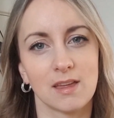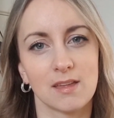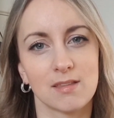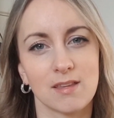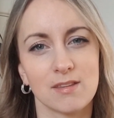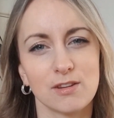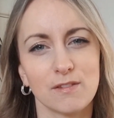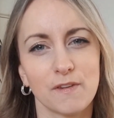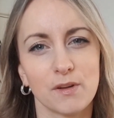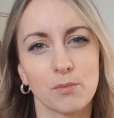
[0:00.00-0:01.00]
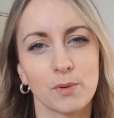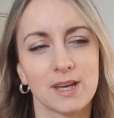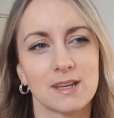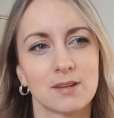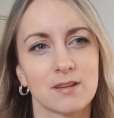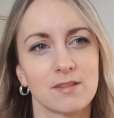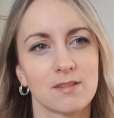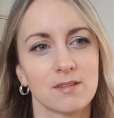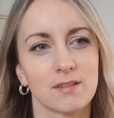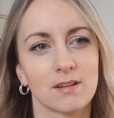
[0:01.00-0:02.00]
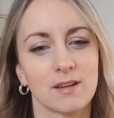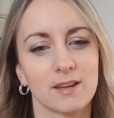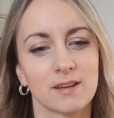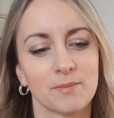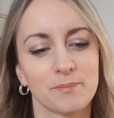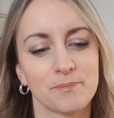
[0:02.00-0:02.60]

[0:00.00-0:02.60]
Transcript: just feels weird because, like,